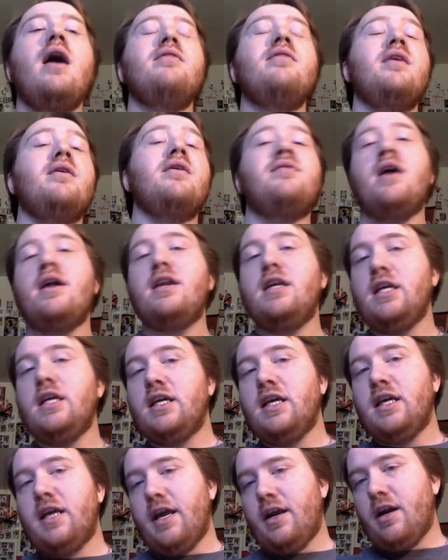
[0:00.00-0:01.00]
th then he
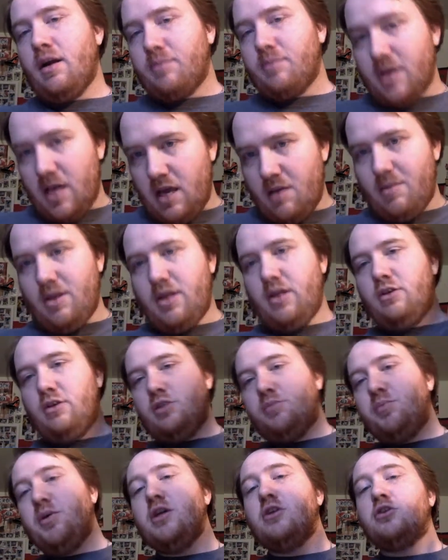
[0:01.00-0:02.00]
can get it up to him and the
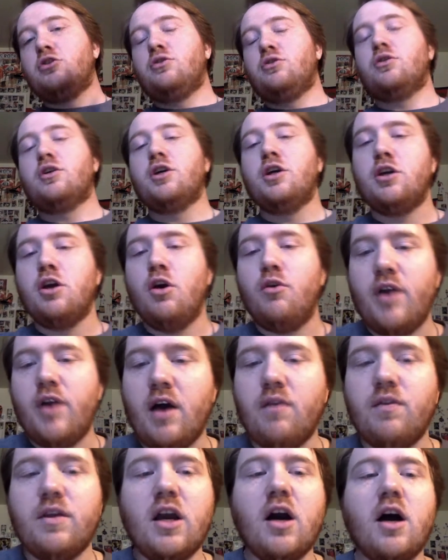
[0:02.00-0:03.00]
speedster can go
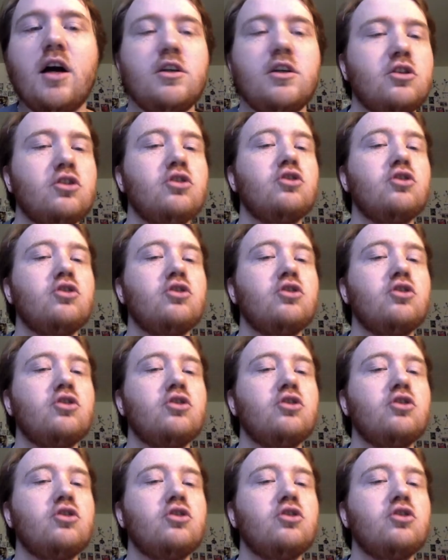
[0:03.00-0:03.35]
down the ice.